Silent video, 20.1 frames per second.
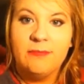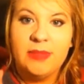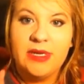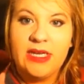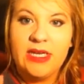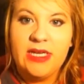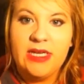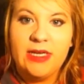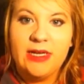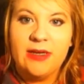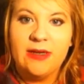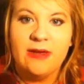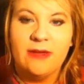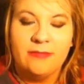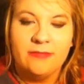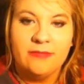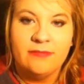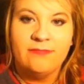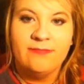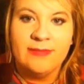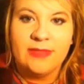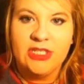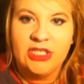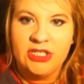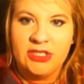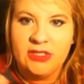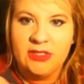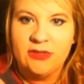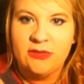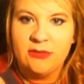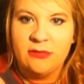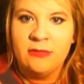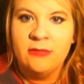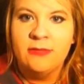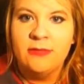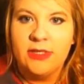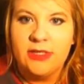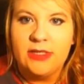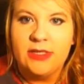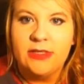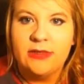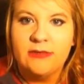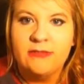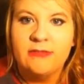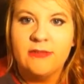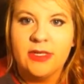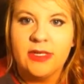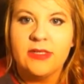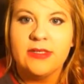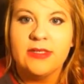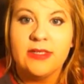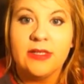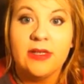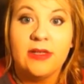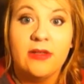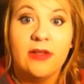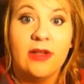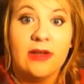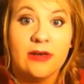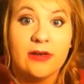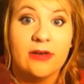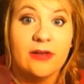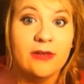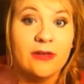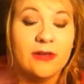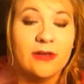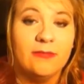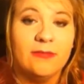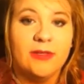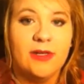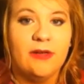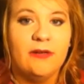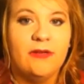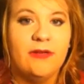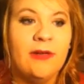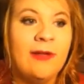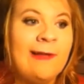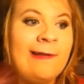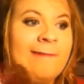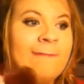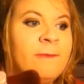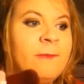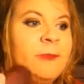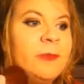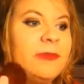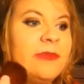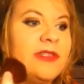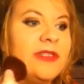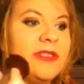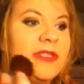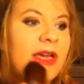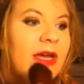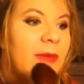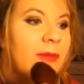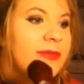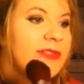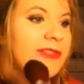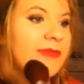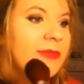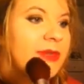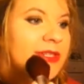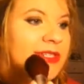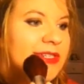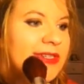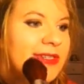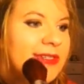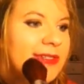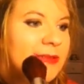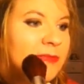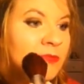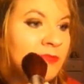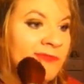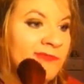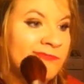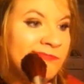Be gentle with it, because like a lot of color comes off. Just the apples of my cheeks.